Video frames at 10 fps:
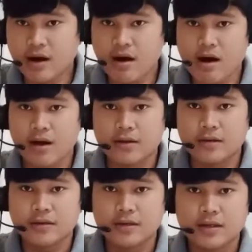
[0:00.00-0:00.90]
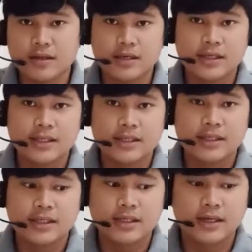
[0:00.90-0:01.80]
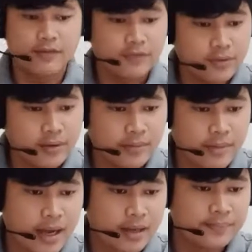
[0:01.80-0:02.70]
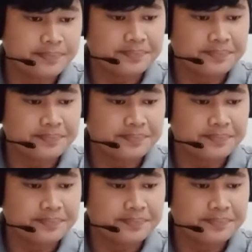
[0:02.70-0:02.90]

God and a fully man.